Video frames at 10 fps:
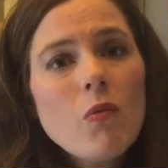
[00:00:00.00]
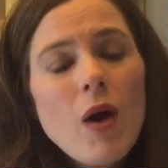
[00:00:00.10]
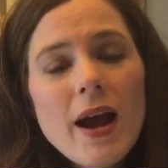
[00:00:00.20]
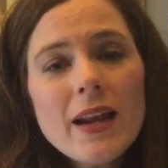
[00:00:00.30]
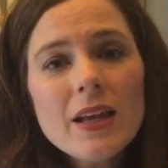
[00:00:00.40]

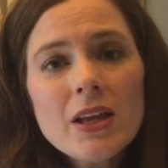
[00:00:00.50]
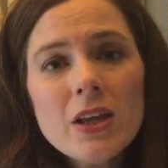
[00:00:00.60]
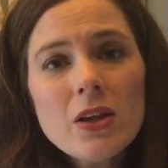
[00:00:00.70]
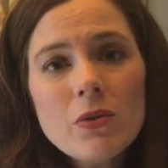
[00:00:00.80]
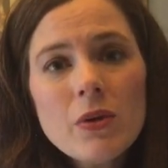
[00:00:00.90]
why
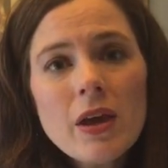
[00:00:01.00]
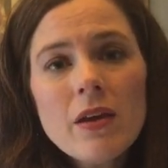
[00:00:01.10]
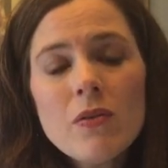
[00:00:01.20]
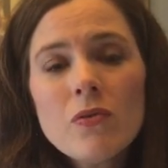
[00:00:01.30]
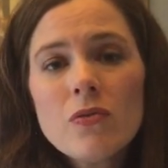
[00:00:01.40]
didn't you
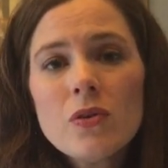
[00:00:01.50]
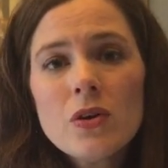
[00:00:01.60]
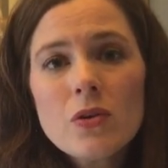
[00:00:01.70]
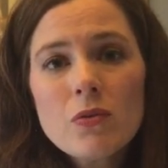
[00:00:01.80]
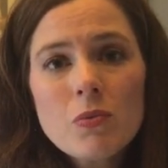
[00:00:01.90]
give
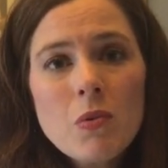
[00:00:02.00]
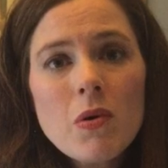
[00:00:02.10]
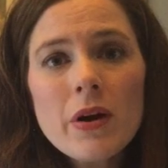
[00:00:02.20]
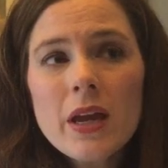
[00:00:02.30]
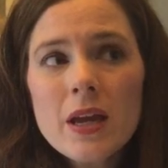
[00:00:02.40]

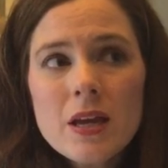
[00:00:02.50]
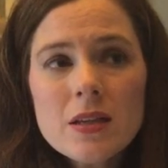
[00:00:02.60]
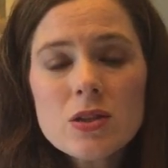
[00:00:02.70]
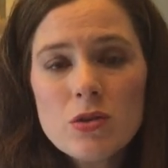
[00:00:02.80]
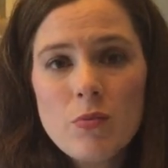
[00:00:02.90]
Rory
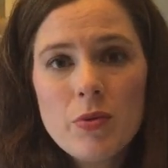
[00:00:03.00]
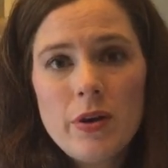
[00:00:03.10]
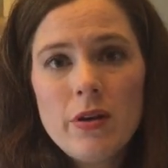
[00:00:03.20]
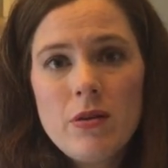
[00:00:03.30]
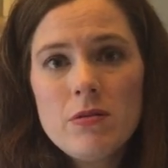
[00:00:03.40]
his
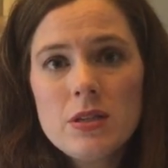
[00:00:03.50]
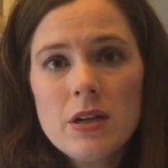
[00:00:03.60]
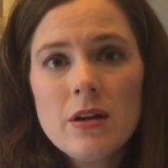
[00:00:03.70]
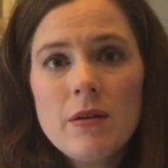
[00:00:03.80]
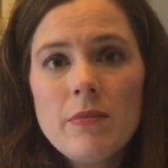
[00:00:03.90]
superhero
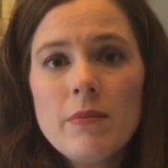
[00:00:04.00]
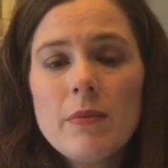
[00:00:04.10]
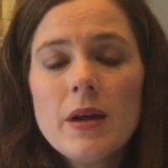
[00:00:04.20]
serum?"